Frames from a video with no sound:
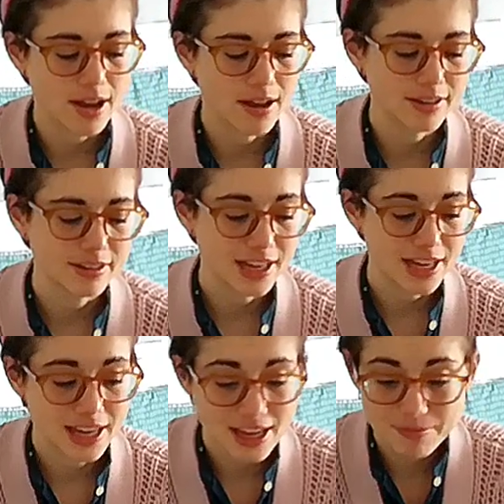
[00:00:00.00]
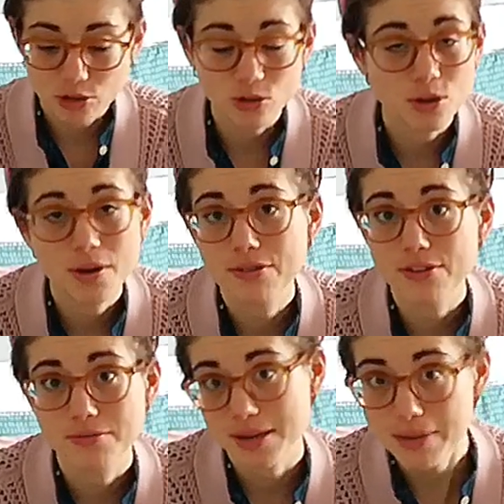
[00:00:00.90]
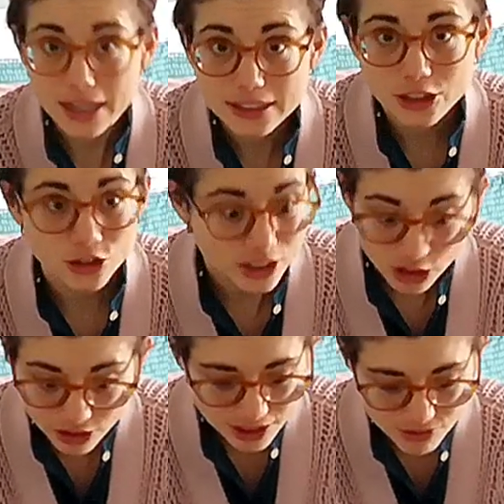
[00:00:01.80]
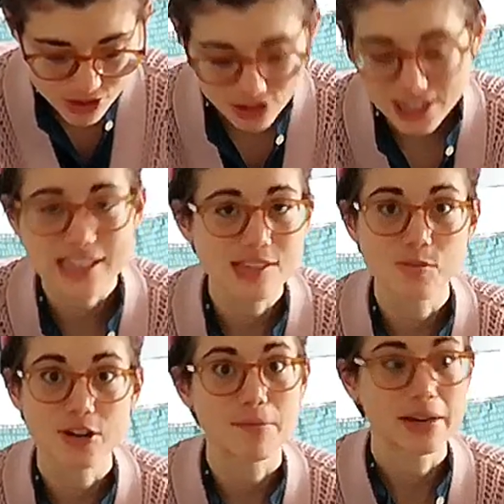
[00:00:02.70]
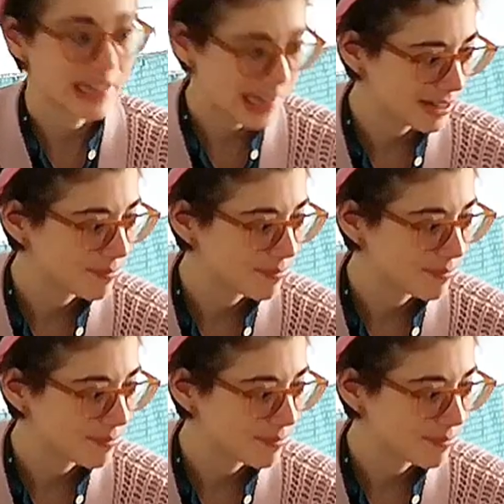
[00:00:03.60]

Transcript: They came all the way from Japan during lockdown, so that's pretty amazing.